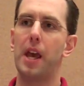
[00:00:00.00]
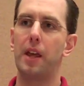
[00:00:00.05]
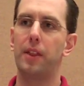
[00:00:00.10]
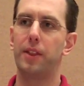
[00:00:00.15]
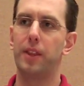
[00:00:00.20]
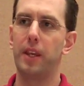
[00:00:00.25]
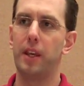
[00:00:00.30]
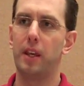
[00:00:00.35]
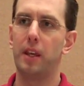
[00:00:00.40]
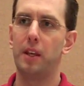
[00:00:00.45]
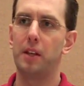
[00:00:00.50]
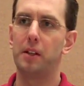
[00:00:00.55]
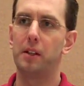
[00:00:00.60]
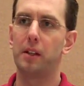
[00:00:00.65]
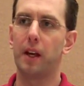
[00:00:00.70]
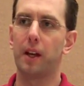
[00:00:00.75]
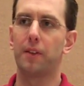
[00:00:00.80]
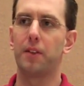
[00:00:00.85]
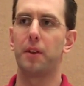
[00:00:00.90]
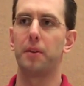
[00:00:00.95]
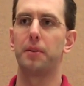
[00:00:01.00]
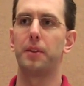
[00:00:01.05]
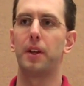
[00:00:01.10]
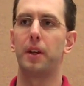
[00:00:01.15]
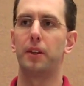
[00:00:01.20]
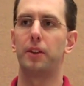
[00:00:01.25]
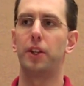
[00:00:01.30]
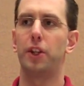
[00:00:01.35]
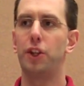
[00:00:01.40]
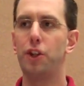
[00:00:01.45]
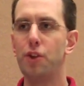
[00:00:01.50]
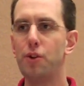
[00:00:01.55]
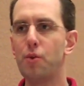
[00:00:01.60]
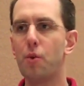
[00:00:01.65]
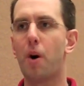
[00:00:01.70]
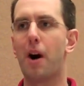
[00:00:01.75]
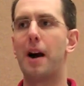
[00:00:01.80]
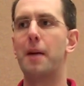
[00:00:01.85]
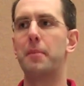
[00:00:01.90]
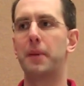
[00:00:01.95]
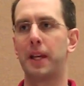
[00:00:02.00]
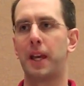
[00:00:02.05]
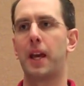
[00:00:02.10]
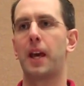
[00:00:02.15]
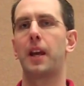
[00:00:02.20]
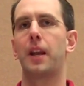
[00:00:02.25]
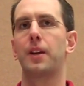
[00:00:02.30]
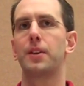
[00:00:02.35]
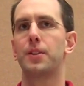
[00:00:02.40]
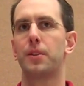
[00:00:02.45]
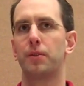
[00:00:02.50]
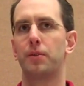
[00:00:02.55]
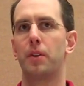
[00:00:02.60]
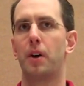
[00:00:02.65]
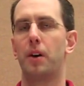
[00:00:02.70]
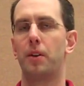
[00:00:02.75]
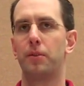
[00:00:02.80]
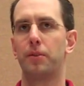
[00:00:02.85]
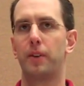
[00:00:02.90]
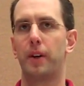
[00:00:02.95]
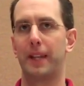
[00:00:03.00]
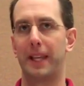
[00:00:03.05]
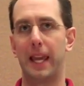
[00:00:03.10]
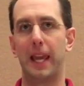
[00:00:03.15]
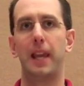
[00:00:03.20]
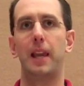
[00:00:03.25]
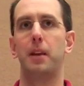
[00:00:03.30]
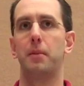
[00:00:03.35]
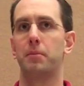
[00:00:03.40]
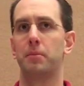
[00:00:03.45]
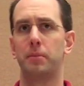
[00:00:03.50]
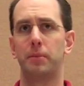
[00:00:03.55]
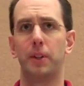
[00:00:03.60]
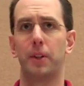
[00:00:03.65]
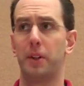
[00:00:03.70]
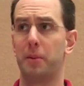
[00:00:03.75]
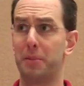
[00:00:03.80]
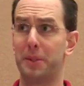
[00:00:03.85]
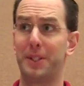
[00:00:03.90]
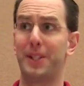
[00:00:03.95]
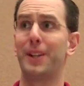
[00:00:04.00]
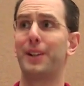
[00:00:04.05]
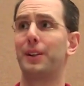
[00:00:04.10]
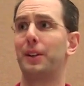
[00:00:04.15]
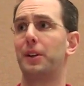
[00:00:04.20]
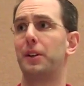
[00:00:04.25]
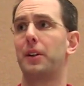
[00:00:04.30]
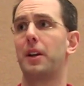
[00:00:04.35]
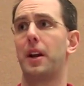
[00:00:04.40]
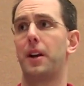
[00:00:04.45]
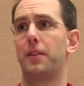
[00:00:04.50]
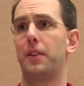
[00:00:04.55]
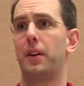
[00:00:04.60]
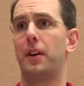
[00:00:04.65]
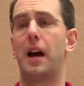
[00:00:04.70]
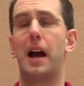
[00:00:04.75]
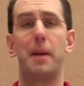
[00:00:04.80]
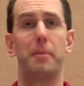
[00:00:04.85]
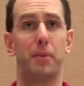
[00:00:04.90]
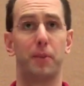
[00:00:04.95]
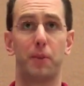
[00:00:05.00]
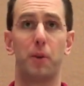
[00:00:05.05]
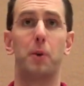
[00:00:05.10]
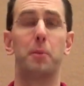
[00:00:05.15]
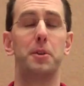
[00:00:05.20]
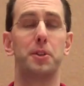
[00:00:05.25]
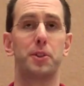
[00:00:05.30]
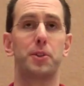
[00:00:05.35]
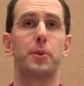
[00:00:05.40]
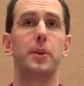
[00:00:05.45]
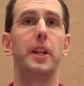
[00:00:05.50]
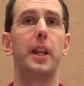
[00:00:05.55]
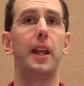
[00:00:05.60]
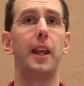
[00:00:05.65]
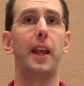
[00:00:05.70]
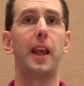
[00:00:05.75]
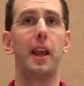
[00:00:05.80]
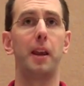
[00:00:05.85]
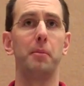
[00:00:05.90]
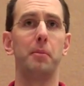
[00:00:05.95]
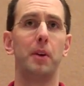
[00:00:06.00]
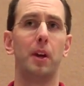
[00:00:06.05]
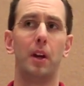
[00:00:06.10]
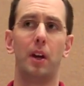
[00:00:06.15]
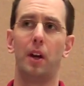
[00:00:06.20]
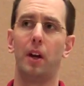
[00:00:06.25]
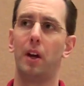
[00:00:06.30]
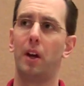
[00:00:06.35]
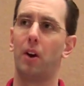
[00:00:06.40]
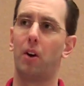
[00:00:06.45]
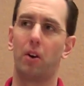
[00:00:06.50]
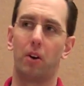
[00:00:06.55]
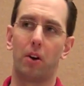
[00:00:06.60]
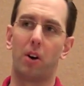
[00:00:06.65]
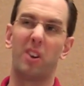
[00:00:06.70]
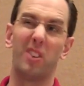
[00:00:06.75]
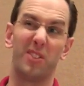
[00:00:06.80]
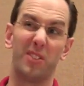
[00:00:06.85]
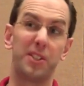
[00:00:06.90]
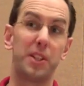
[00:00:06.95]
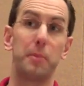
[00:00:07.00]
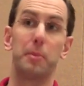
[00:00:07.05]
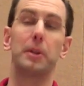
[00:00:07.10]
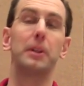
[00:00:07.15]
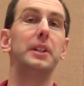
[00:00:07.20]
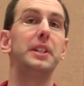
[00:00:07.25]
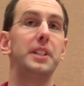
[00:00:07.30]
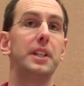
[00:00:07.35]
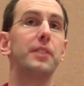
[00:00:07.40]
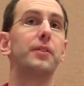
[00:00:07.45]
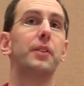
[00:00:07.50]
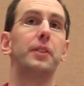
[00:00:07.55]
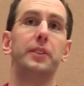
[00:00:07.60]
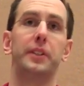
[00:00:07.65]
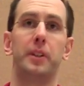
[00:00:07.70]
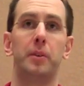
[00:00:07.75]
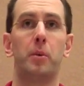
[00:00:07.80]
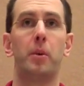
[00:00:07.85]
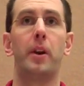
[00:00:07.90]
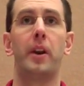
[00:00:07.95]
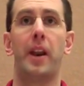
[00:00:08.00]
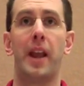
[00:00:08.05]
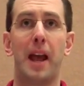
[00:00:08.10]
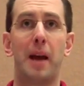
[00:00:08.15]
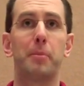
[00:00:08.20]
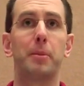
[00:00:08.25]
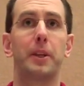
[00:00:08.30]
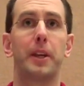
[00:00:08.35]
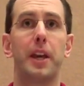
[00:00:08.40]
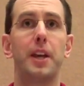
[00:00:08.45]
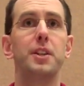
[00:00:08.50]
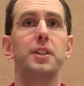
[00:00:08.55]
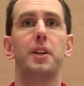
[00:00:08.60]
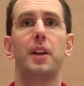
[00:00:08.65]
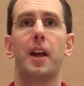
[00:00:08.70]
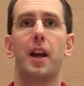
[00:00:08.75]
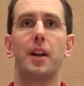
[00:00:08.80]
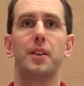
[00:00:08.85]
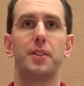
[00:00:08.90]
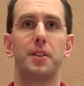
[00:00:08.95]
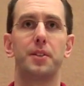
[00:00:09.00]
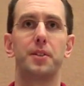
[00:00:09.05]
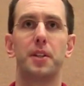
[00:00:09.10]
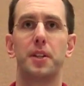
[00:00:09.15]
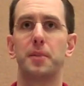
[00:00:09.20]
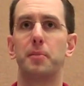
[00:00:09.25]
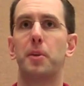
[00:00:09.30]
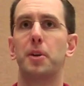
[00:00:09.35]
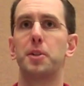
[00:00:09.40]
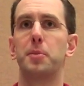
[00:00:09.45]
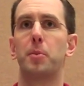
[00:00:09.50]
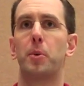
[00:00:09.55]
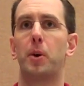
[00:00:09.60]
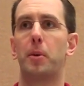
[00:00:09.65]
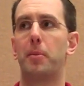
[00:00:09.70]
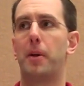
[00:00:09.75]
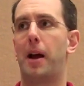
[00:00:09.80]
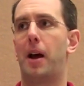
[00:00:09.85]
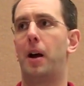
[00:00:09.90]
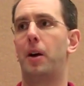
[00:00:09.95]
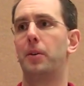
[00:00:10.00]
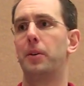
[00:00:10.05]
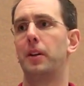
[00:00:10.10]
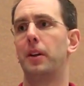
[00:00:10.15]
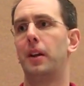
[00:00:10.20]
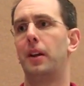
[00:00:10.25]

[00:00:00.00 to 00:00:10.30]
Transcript: The kind of the UI mechanics of a game, in particular, kind of a high performance 3D game, are typically different than what an application has. It's much more about